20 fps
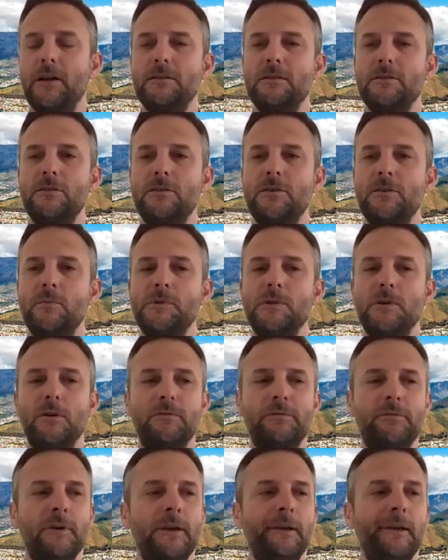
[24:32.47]
In terms of,
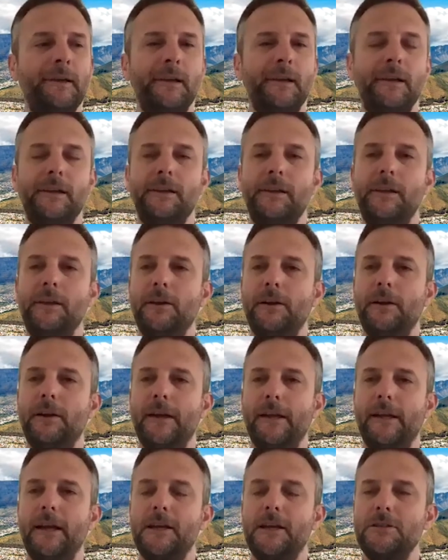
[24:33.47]
you know,
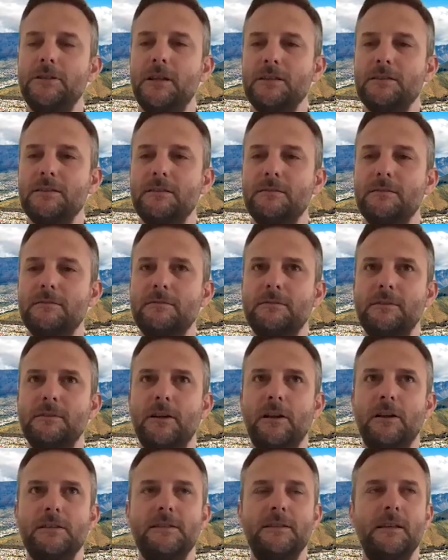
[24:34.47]
it actually doesn't, you
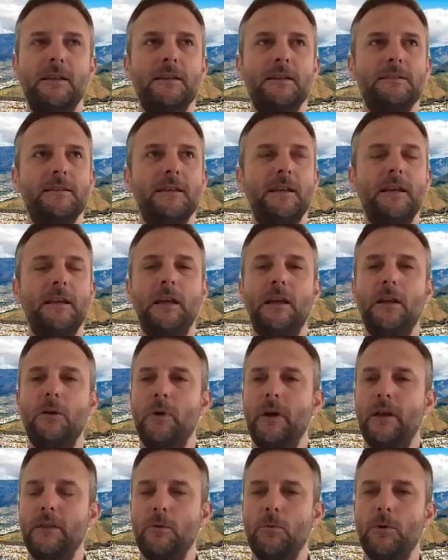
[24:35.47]
know, sitting anywhere
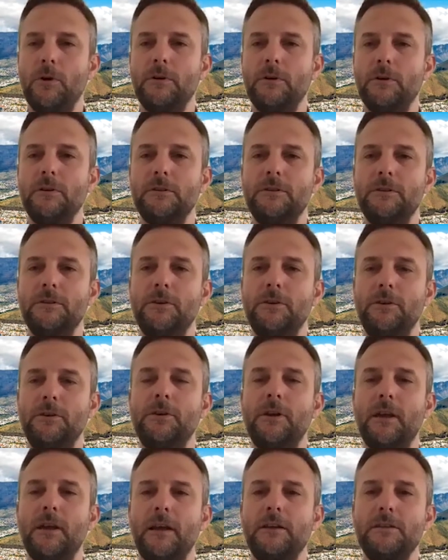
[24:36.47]
in the world, you
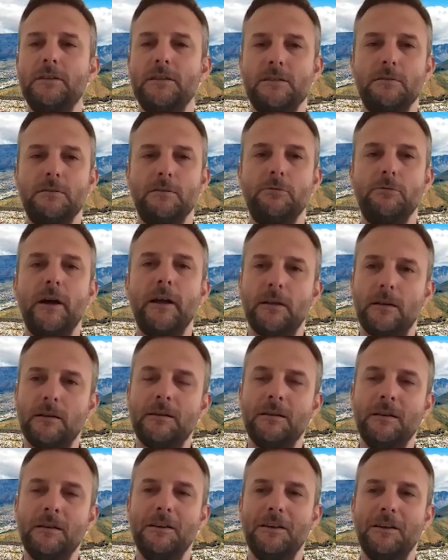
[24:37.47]
can actually still run,
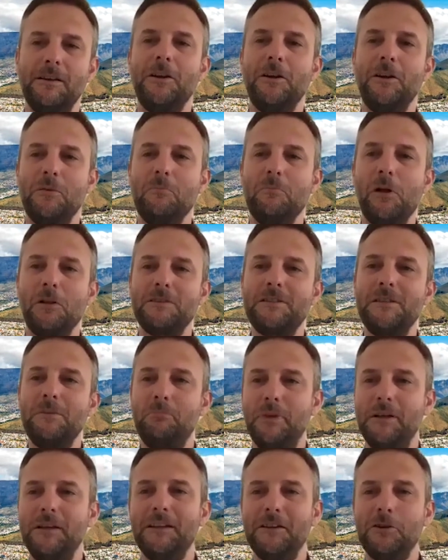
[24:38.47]
you know,
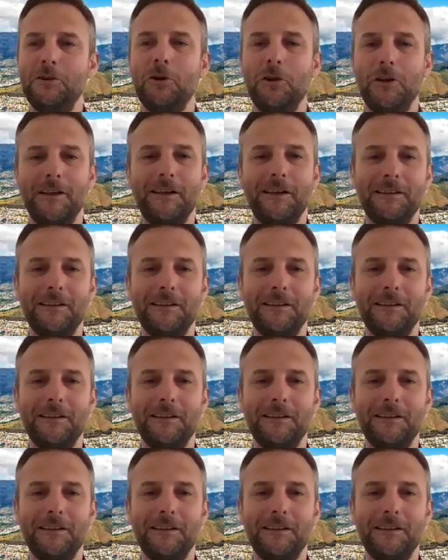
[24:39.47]
multi-billion-dollar